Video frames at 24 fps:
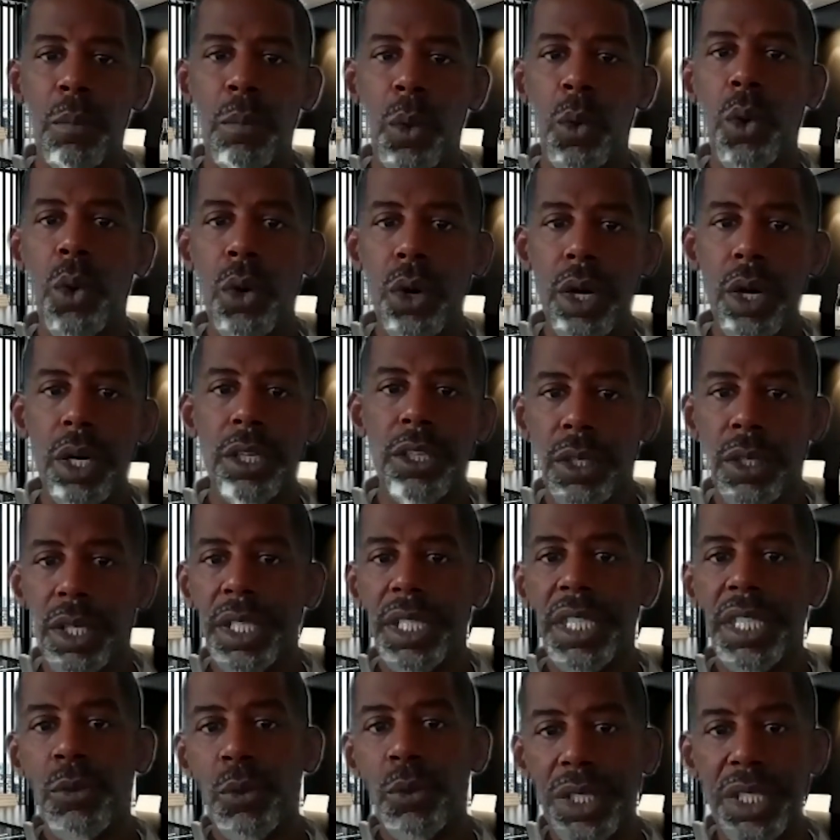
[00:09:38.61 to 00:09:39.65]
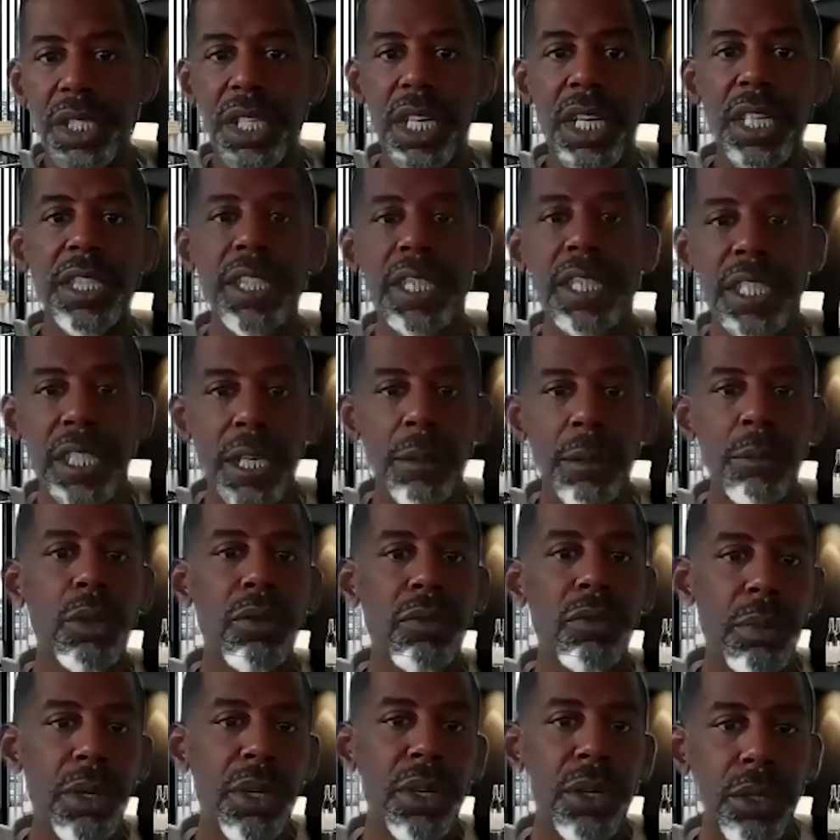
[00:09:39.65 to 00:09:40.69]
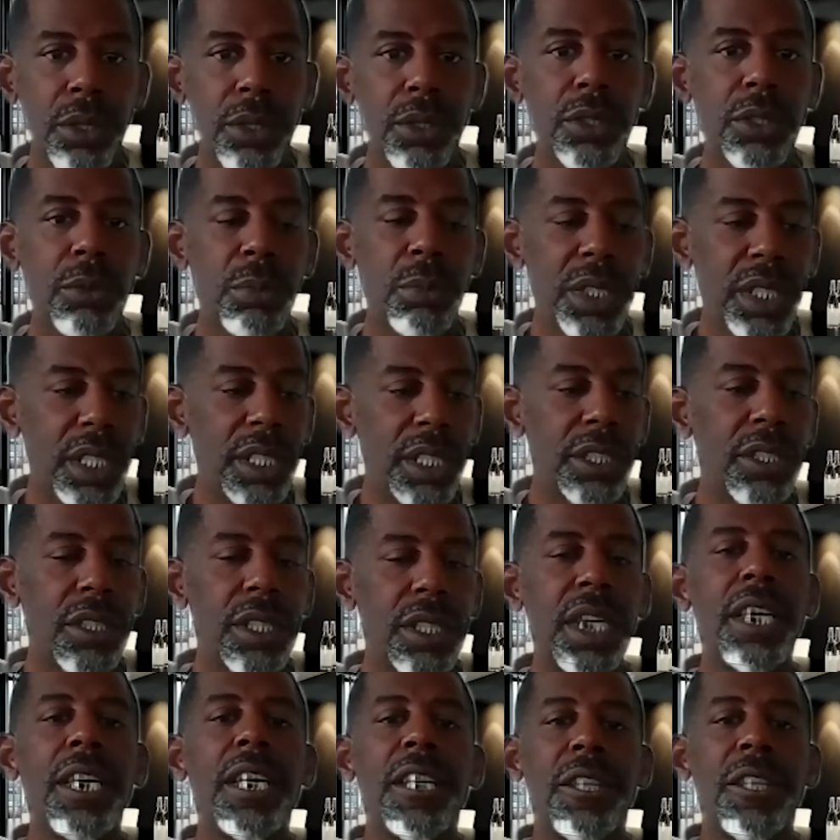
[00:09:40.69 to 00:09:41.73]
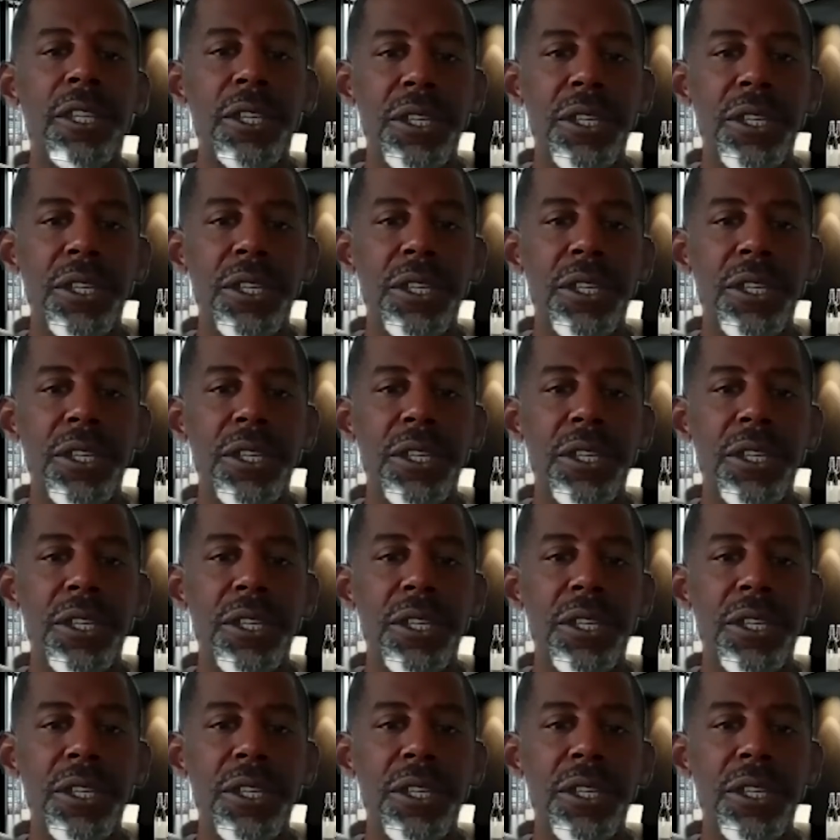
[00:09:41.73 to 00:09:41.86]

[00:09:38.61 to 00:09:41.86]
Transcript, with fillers: more, you're going to need redundant number of birds because